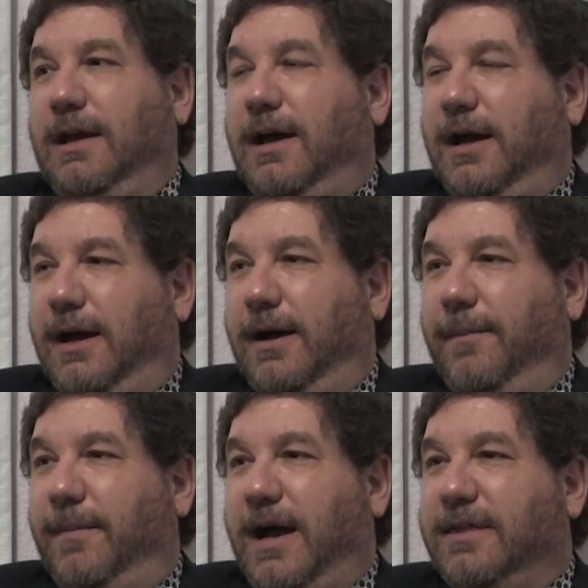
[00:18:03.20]

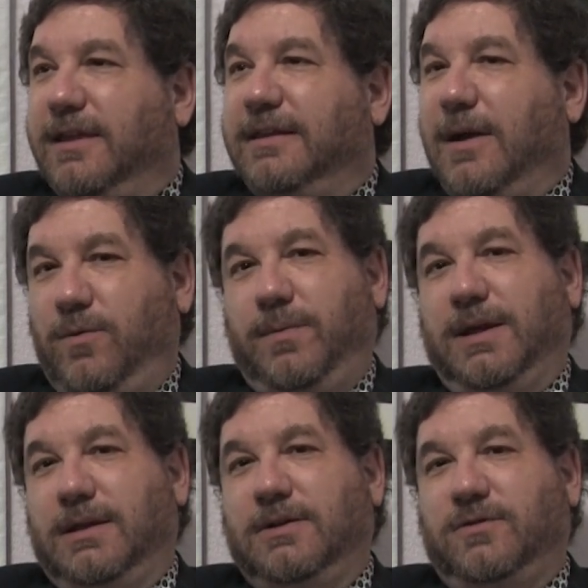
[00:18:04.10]
I think that would
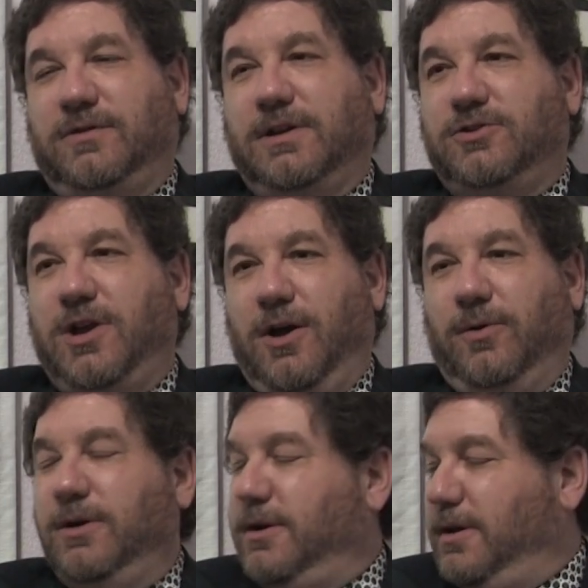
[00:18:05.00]
be an interesting show.
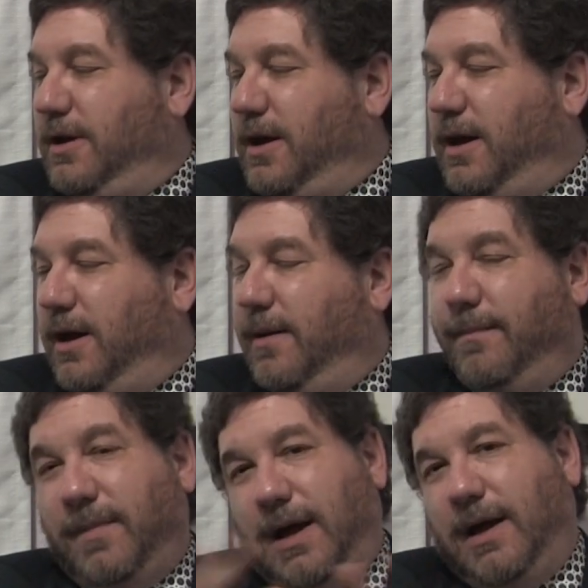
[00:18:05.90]

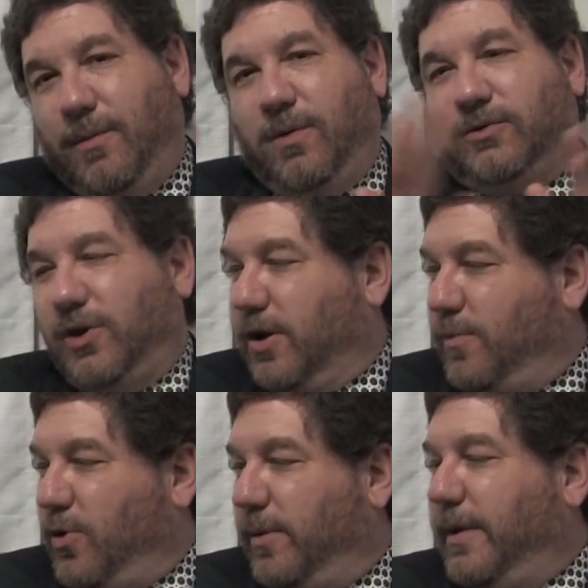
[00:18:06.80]
We'll talk
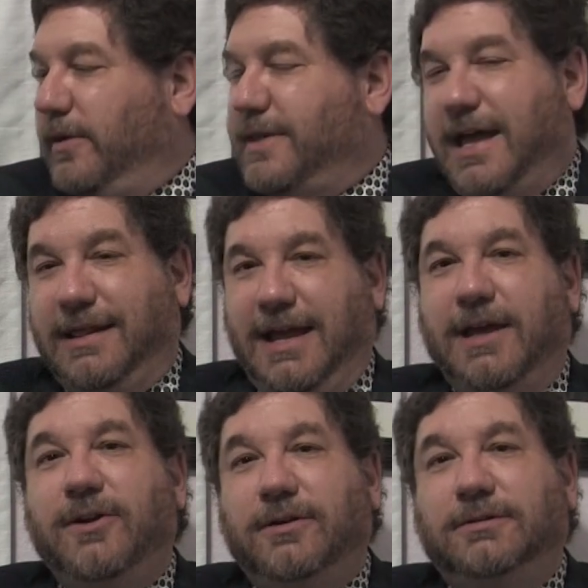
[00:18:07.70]
more about that
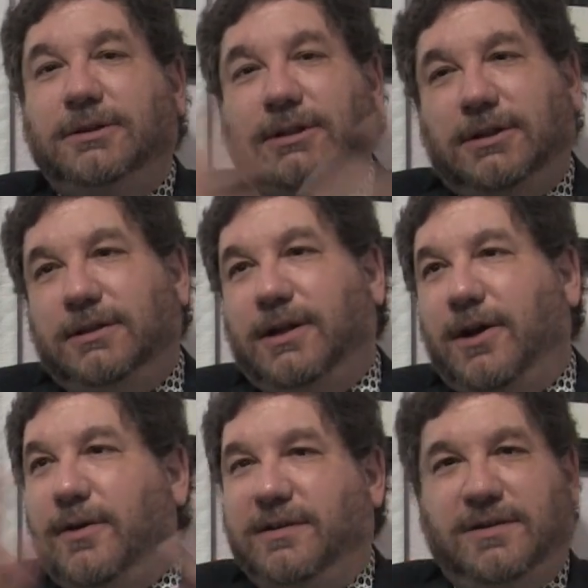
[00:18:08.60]
later,
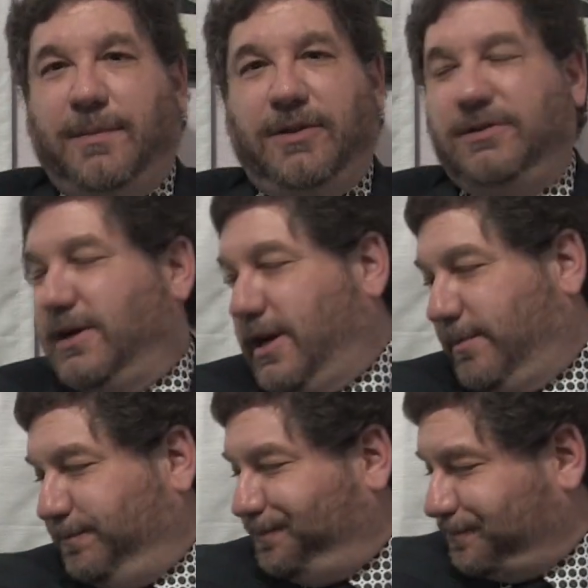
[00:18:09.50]
at some other
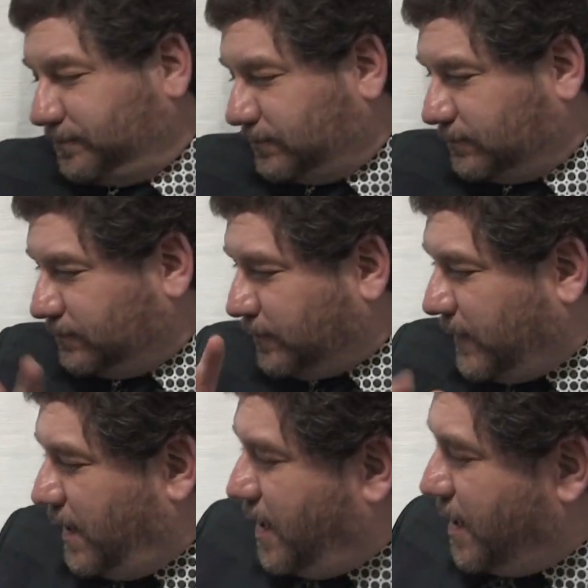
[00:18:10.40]
time.
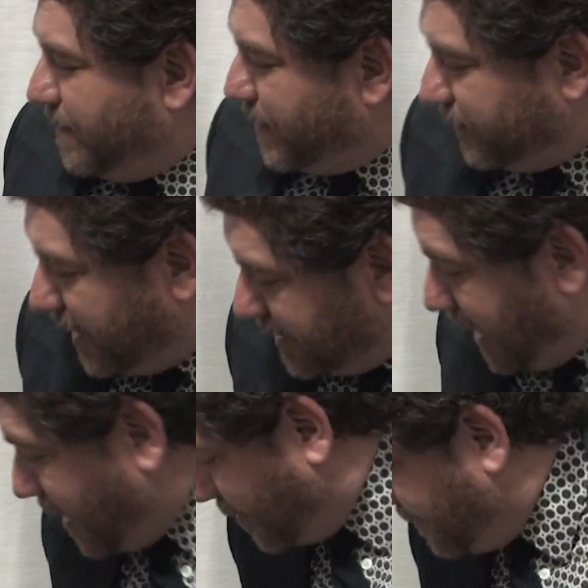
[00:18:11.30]
But right
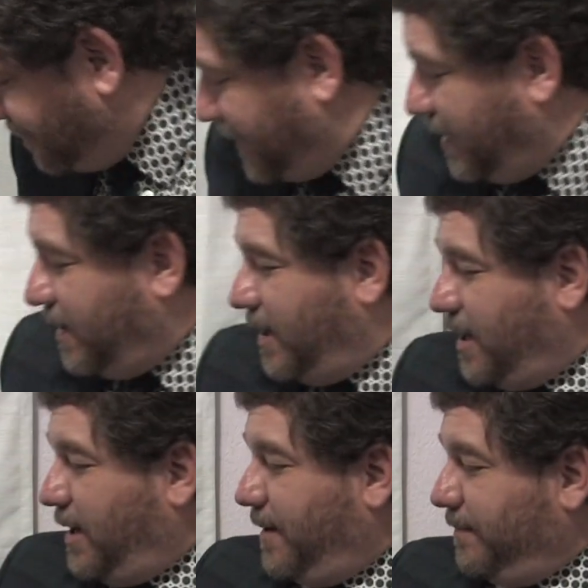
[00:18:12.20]
now,
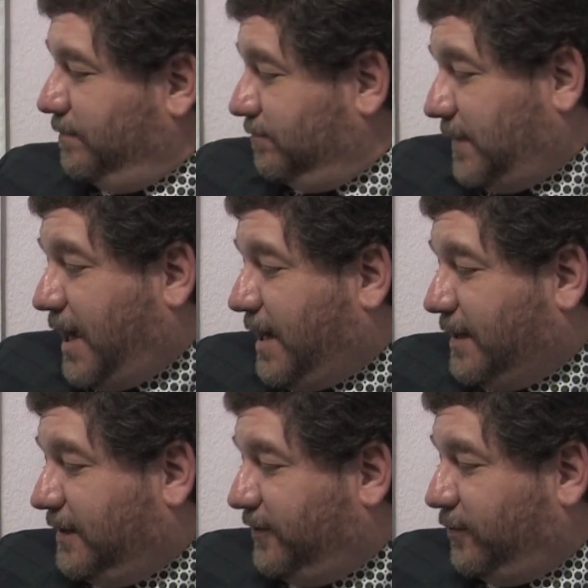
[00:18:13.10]
I
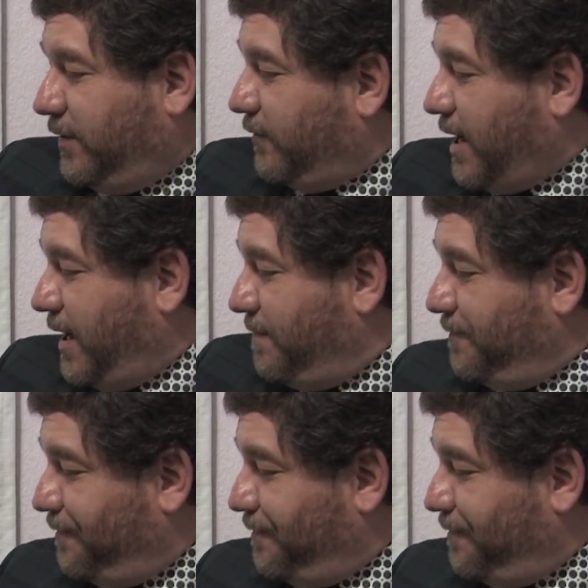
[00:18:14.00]
got these 3 right.